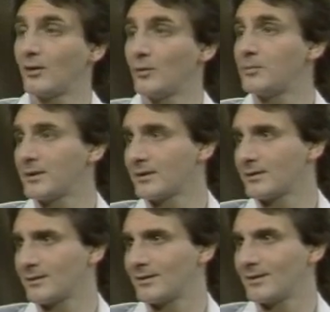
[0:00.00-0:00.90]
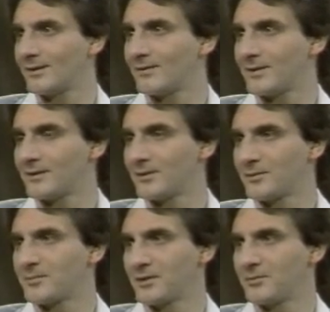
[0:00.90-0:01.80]
hoping that
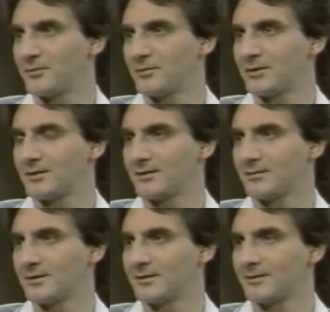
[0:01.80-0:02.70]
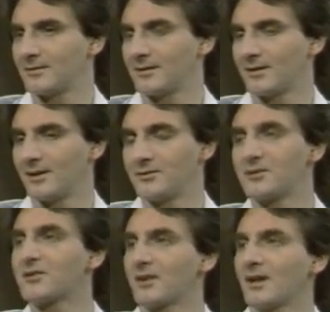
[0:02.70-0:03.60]
other people would
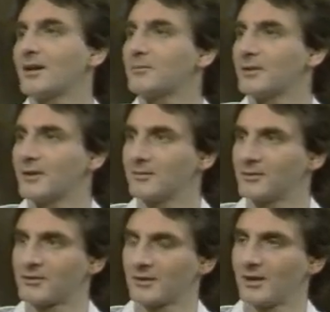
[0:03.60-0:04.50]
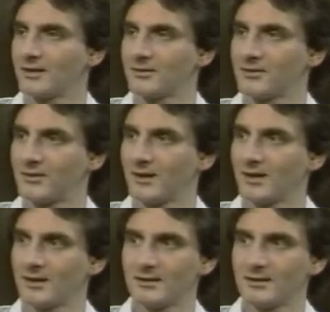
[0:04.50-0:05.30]
understand what he was trying to say.